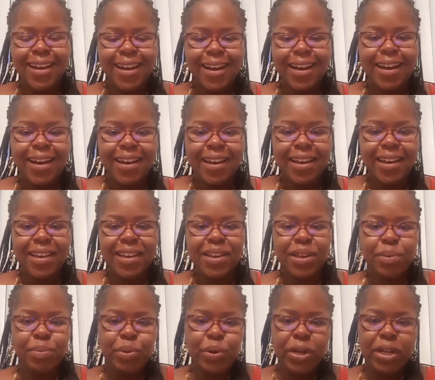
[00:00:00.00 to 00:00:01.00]
Hi,
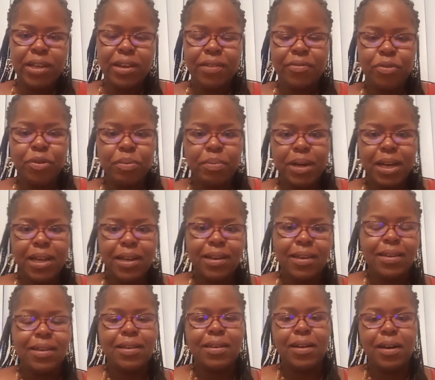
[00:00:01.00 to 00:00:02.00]
good morning,
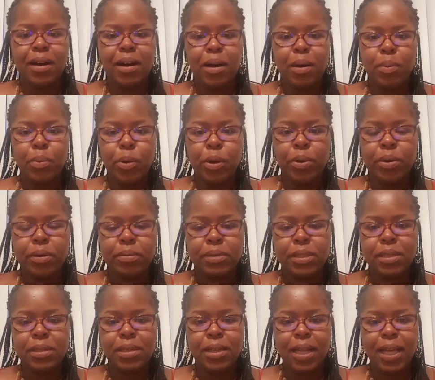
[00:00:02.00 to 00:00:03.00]
everybody. Um, welcome
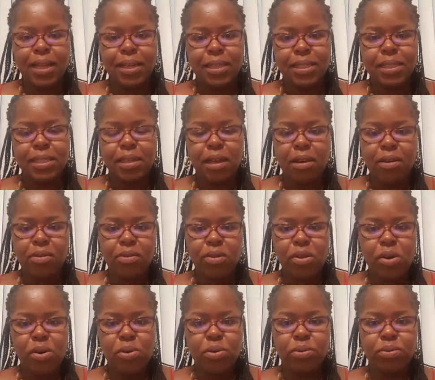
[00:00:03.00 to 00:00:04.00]
to Delilah's
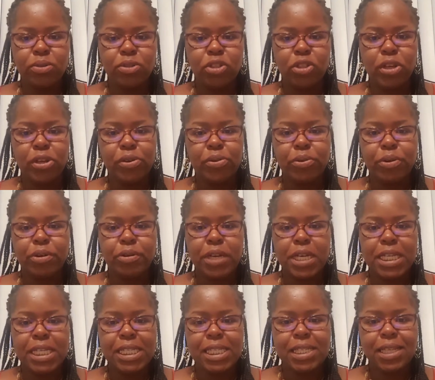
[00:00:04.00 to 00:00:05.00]
Downloads,
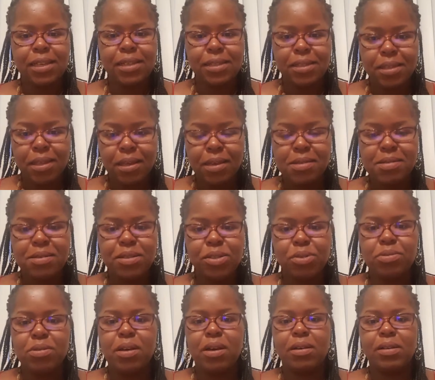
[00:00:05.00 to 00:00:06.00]
January 16,
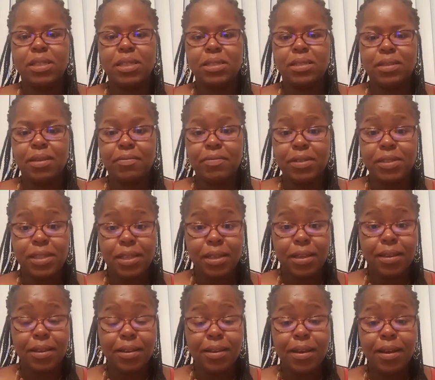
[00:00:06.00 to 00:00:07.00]

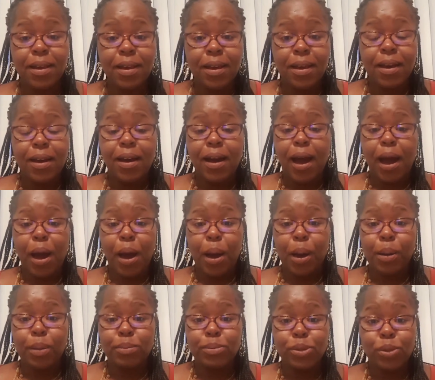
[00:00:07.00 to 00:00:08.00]
2017.
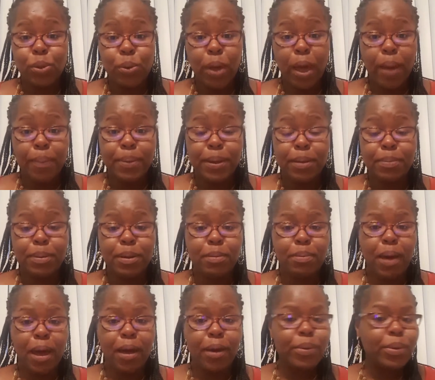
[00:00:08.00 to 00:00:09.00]
Um, so happy to be
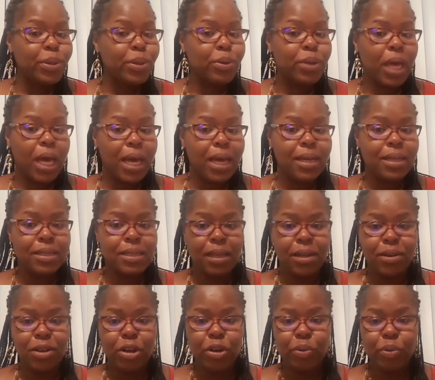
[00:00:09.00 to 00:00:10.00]
back with you guys. I
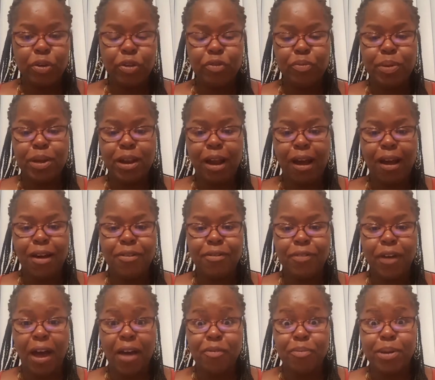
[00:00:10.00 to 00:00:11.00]
know we've been off,
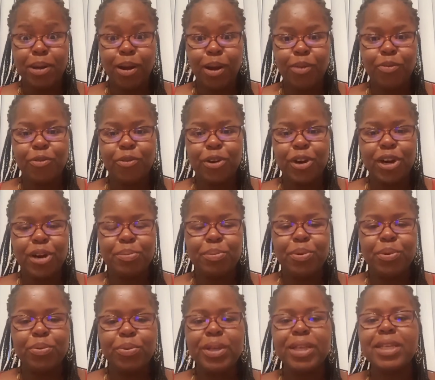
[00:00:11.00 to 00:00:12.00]
I've been off for a
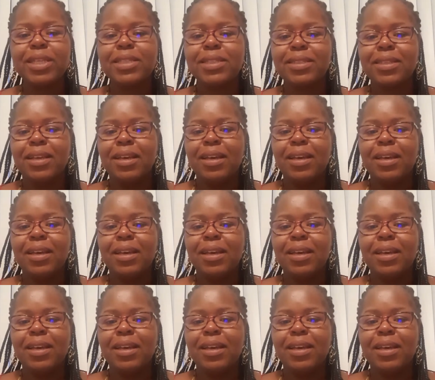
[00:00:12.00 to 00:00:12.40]
couple weeks,